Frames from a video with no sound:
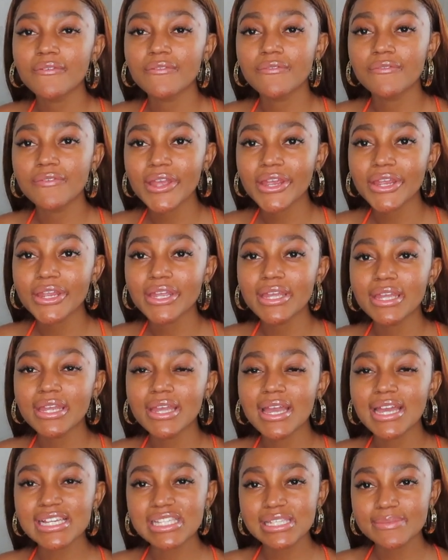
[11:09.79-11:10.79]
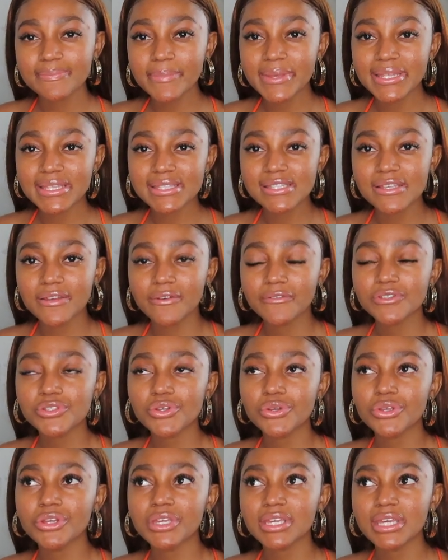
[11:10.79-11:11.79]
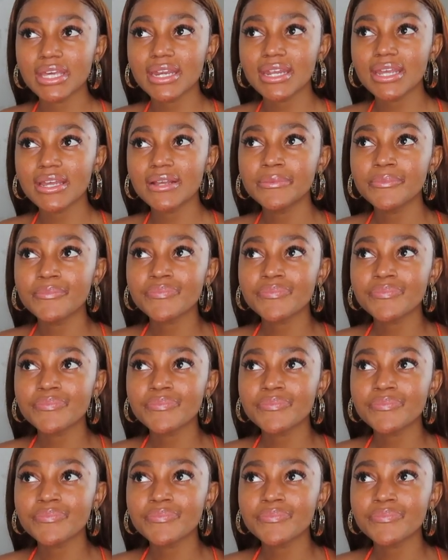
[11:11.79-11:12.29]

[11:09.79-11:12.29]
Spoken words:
very expensive, so you're getting